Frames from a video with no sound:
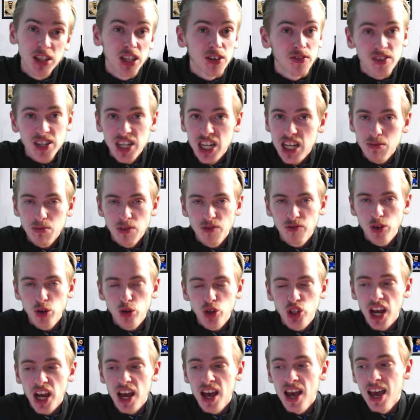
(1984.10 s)
in the foreseeable
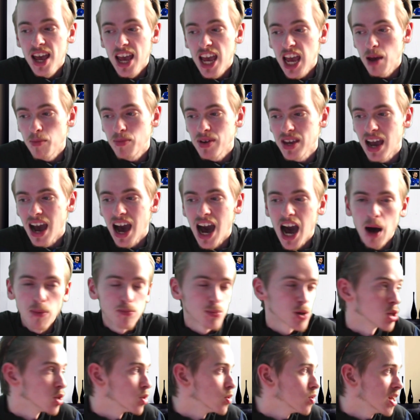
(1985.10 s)
future, it'd be
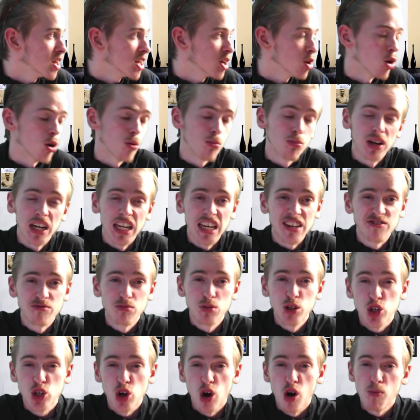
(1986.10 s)
absolutely
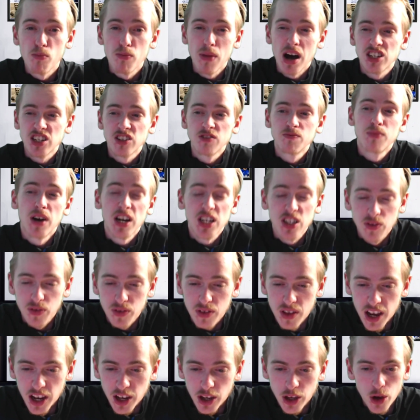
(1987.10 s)
unbelievable. So a massive
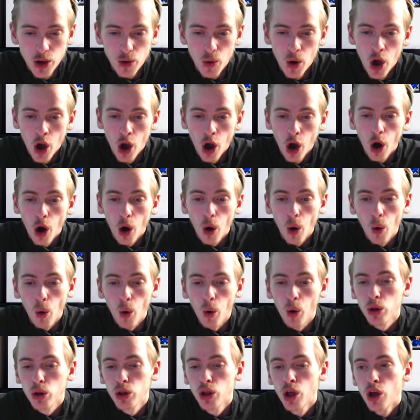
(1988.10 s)
thank you
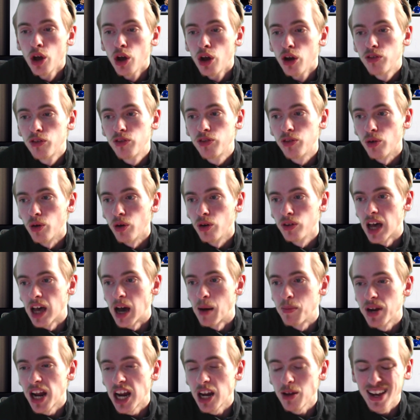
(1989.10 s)
all for
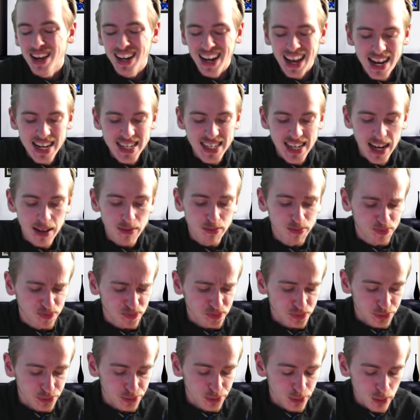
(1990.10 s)
that. But anyway, like I said,
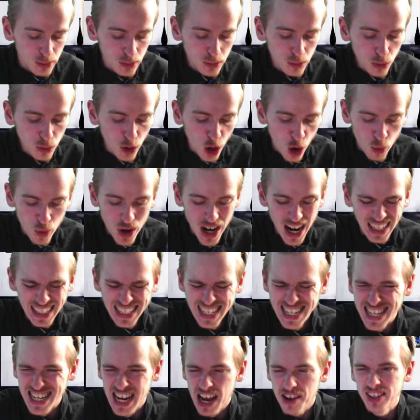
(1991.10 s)
we had
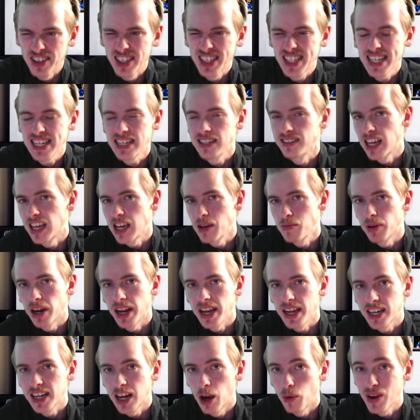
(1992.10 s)
a 17-day
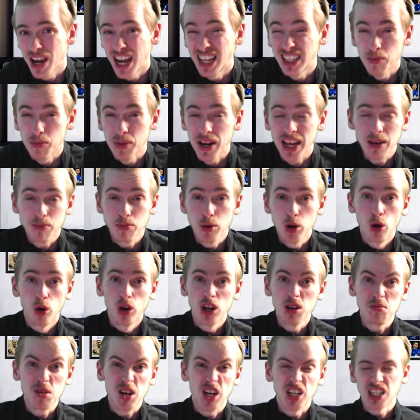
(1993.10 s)
break. Now, we had the break
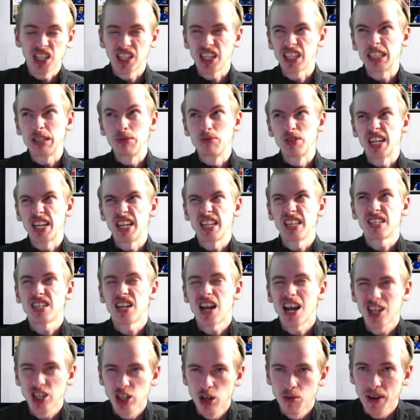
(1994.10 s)
purely because I think there was an
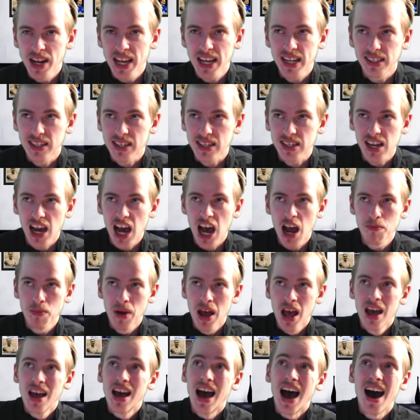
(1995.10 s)
international break at the time,
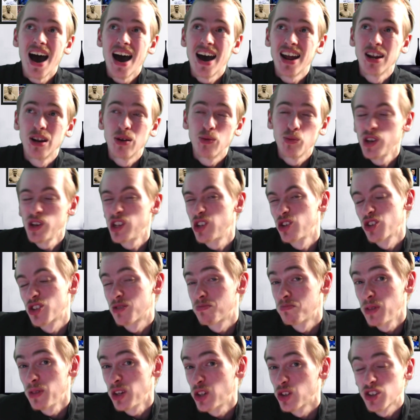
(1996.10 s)
and we
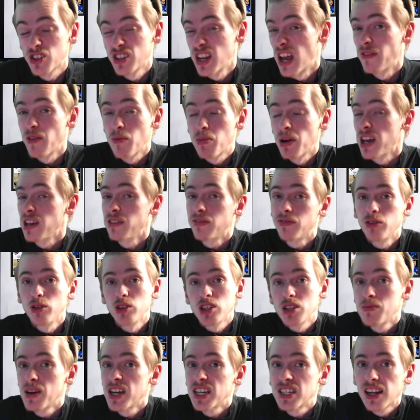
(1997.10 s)
just never played
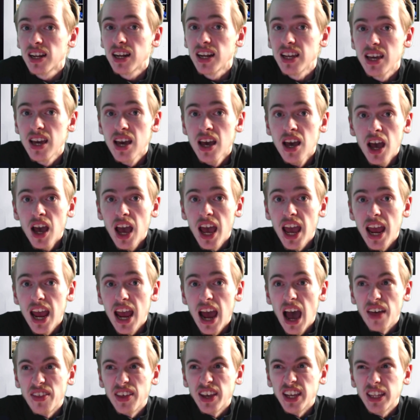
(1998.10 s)
footy, basically.
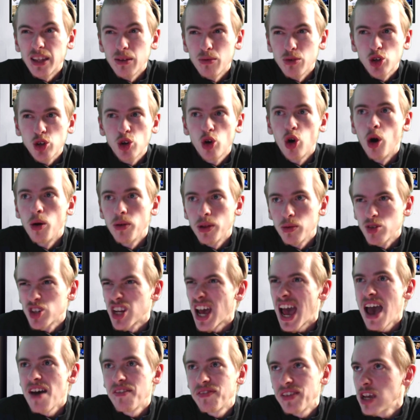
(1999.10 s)
I think there was
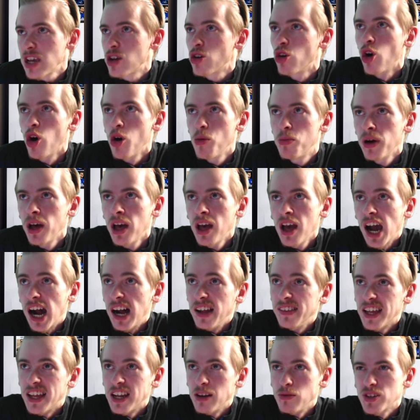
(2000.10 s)
a FA Cup,
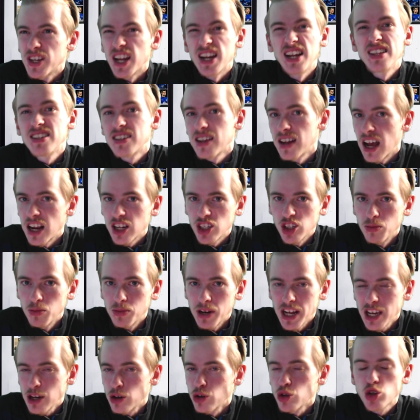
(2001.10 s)
and then it was an international
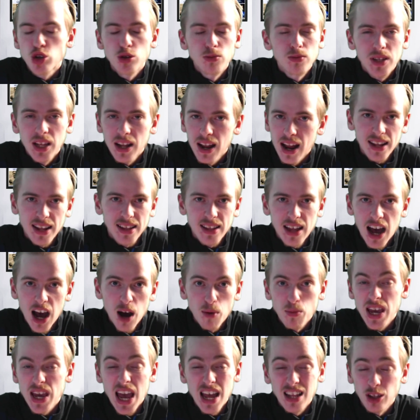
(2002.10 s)
break or something like that,
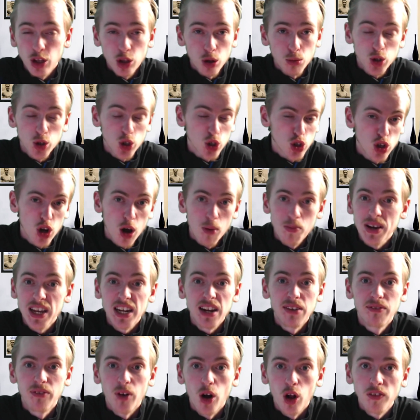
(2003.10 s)
and we ended up just not
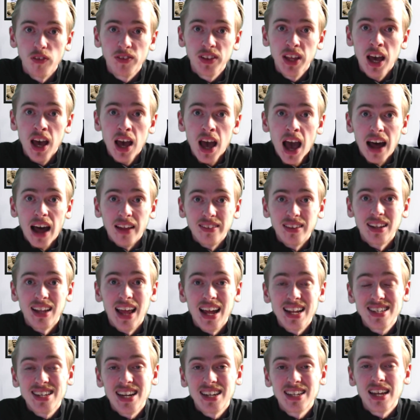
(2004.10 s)
being involved. And the
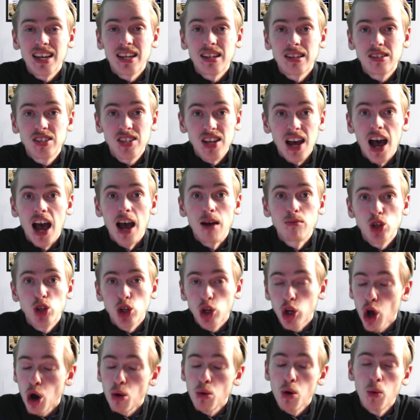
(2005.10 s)
lads had time to
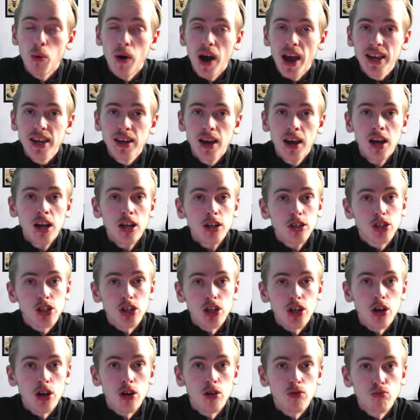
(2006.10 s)
go away,
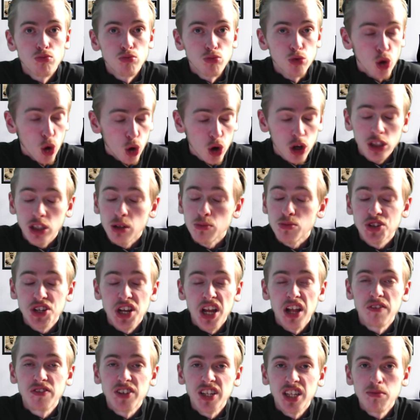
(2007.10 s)
to look at
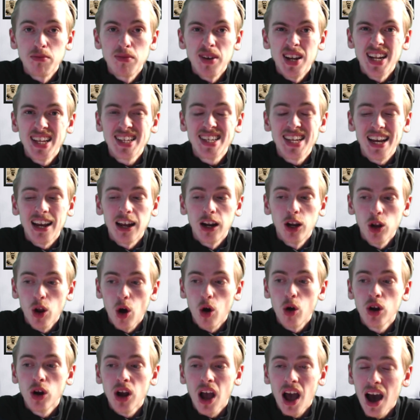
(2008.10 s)
themselves in the mirror, take a
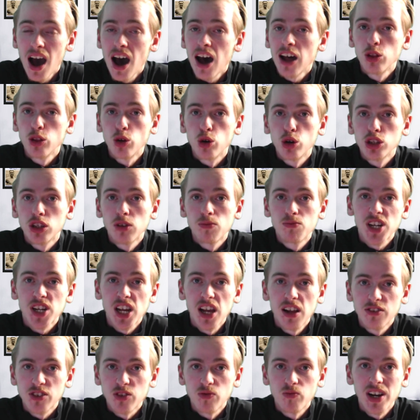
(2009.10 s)
long, hard look at
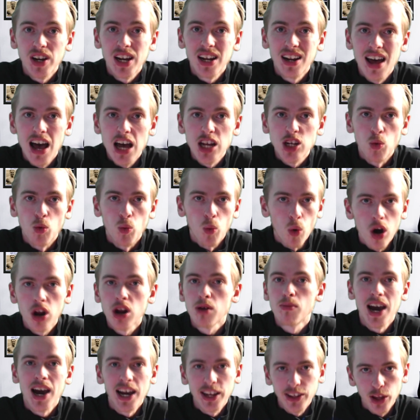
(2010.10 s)
themselves and realise,
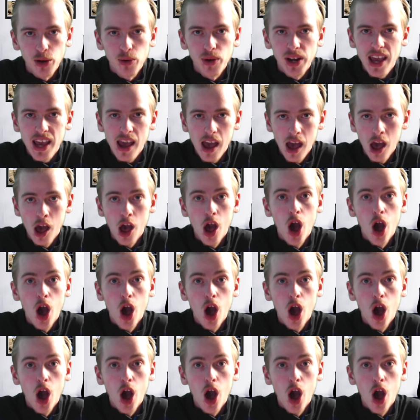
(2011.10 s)
what am I doing here?